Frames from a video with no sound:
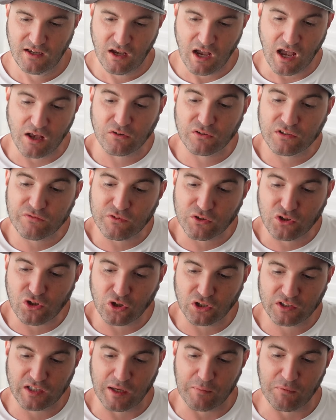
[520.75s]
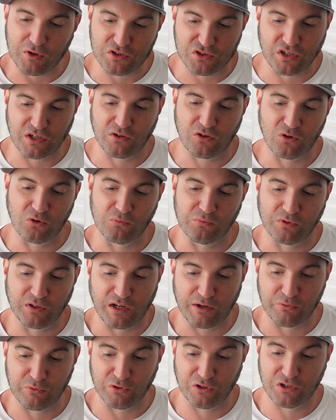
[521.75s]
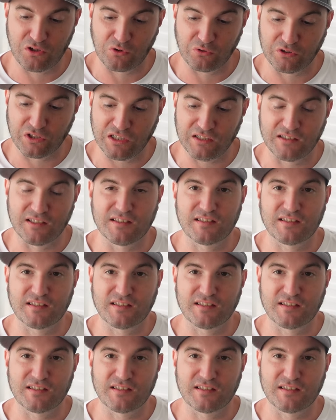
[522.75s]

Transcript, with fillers: I don't even cook that much at home, and I really don't eat